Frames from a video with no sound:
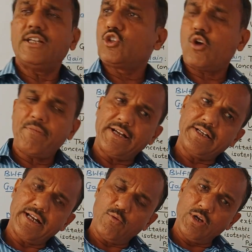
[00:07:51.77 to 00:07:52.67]
length of
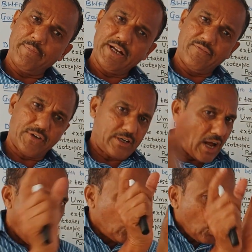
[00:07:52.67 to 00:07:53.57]
antenna will be
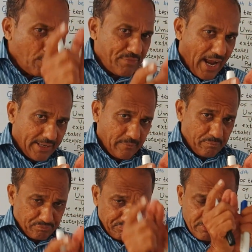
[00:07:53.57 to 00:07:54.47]
different. Out of
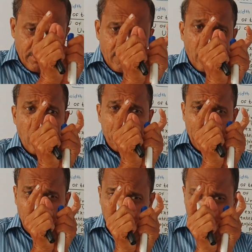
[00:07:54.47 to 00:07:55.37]
that, a
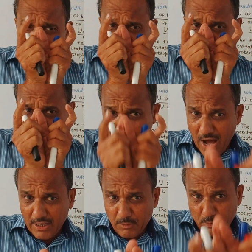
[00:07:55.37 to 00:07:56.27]
particular
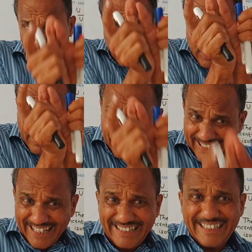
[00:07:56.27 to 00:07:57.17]
part, particular
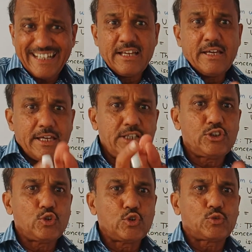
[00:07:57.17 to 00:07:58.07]
length
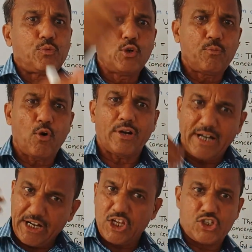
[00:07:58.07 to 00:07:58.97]
is useful for
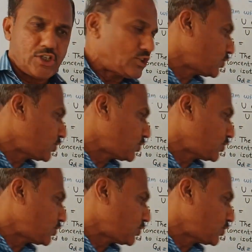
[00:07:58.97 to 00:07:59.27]
radiation.